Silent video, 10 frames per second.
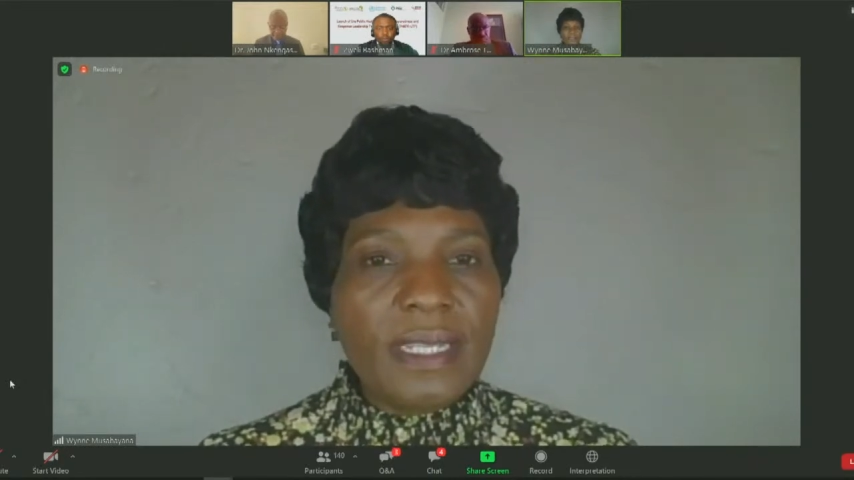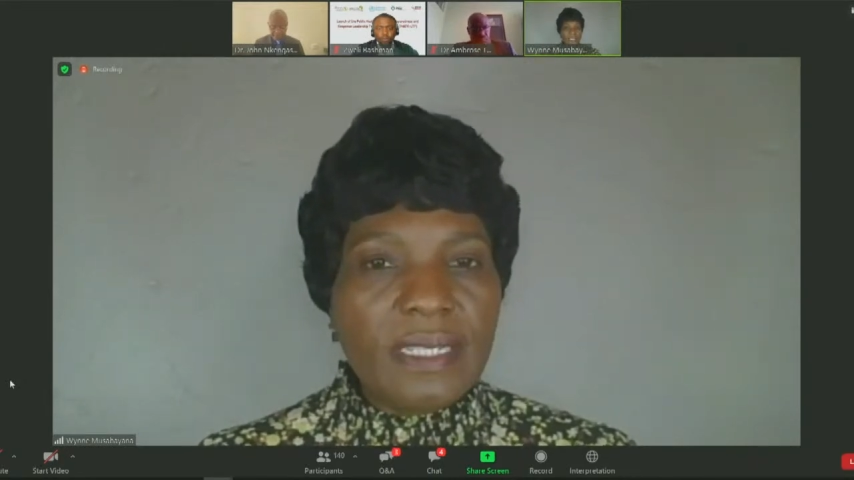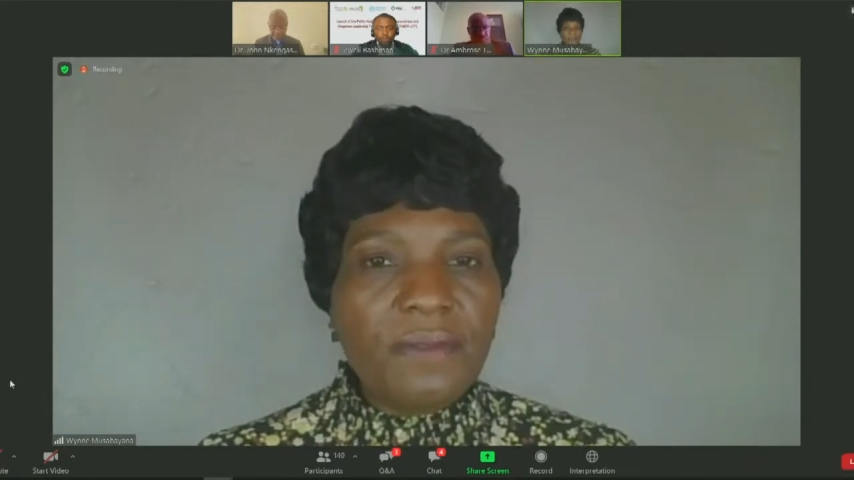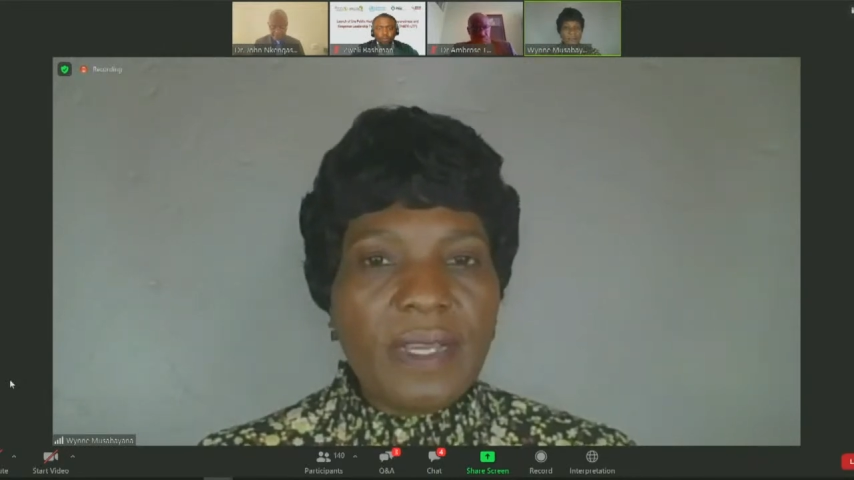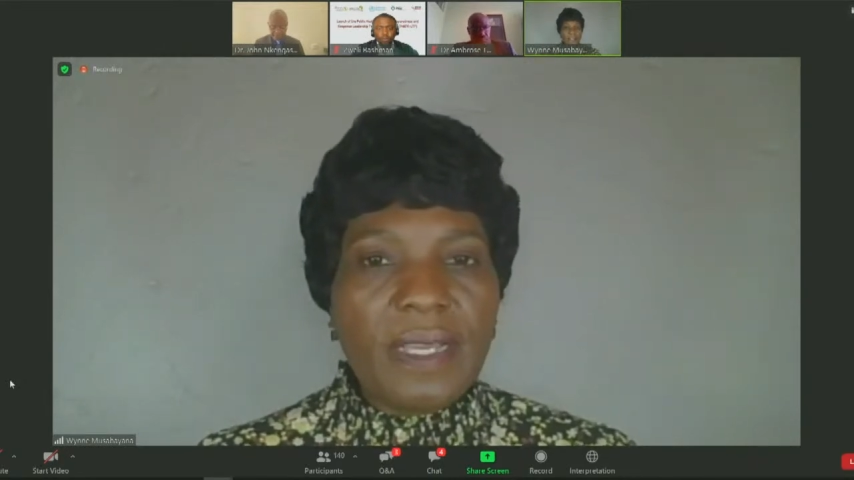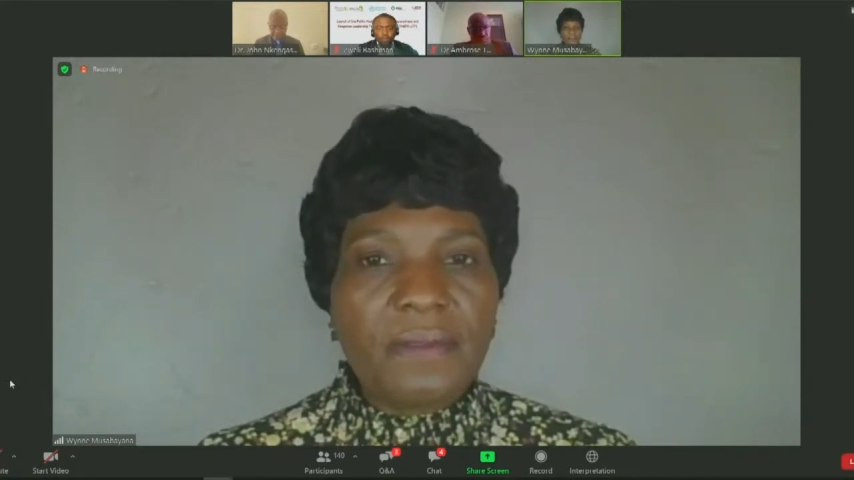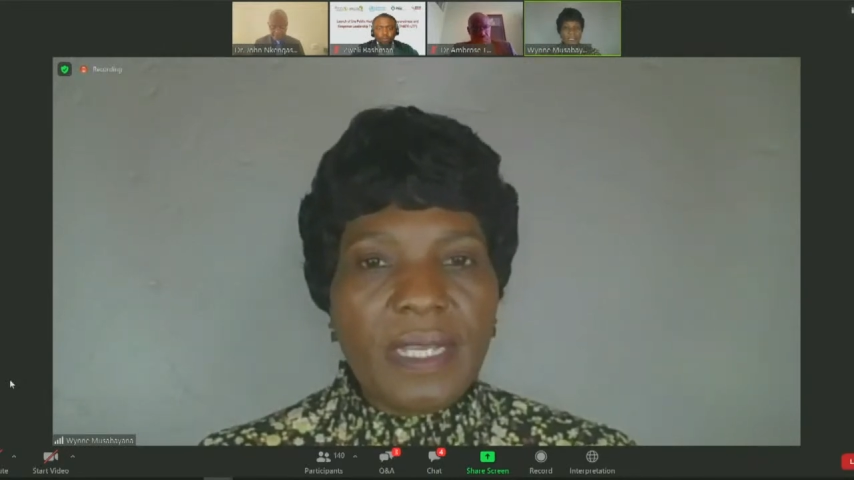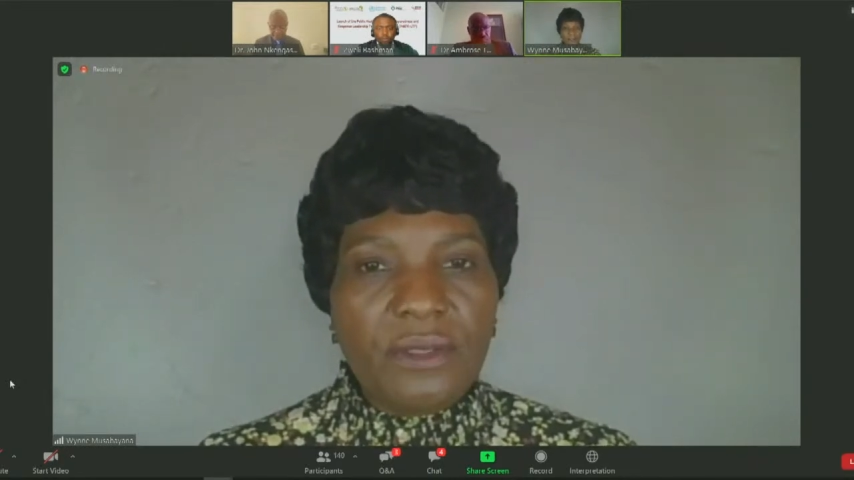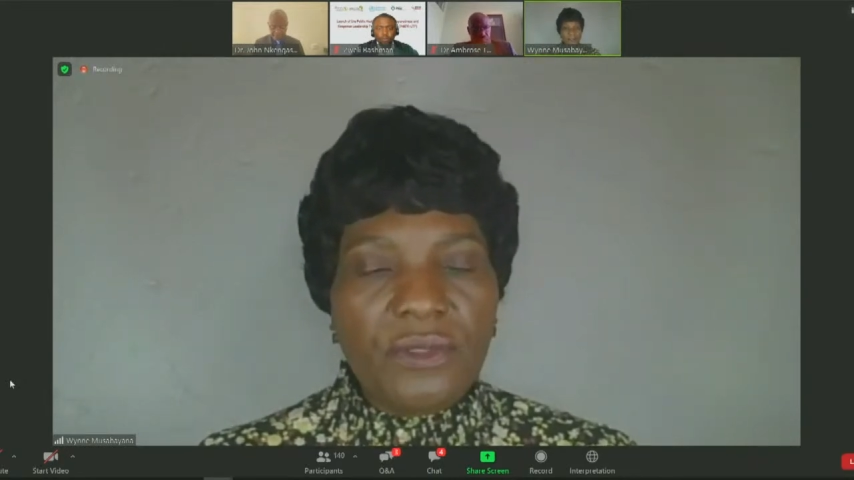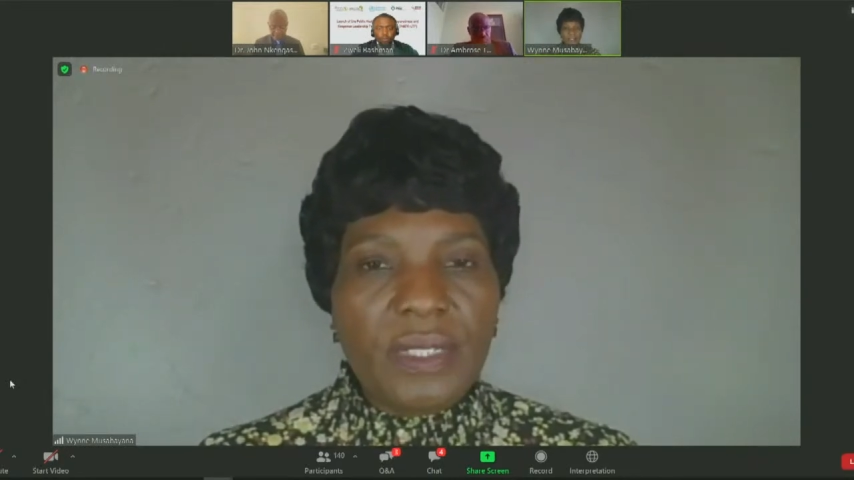35
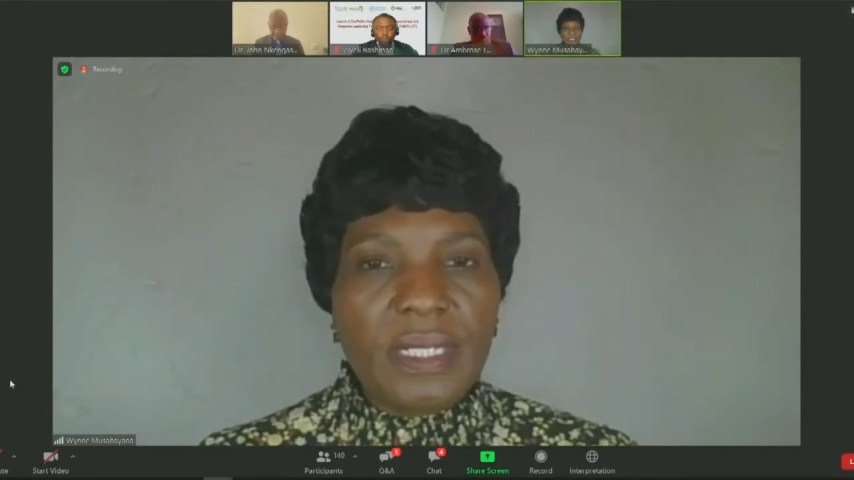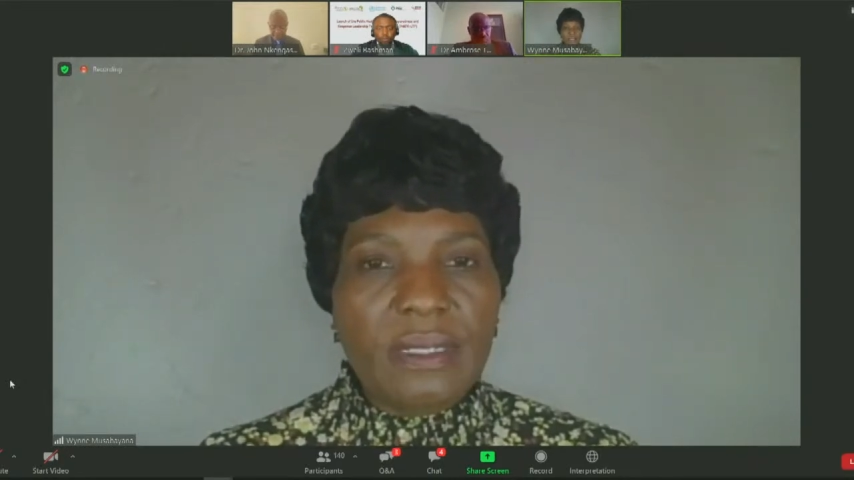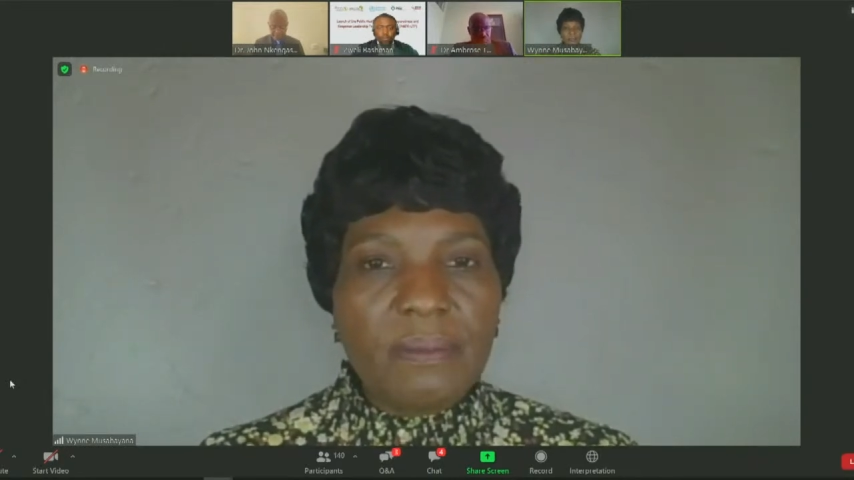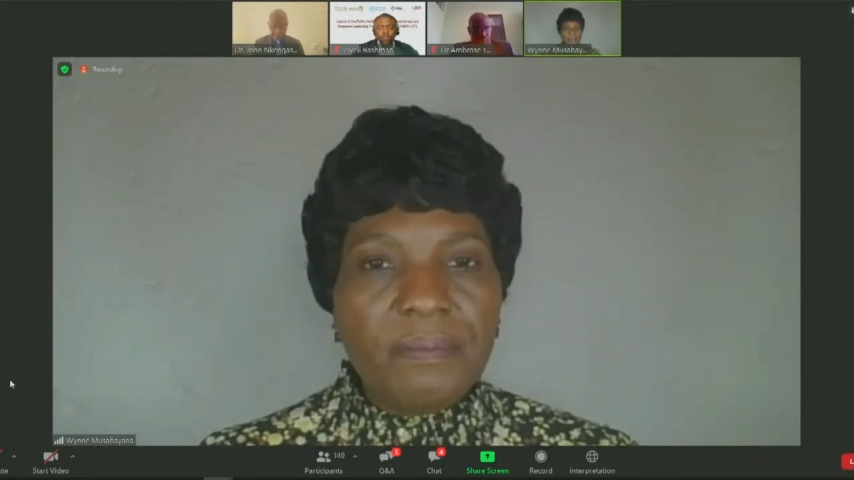countries.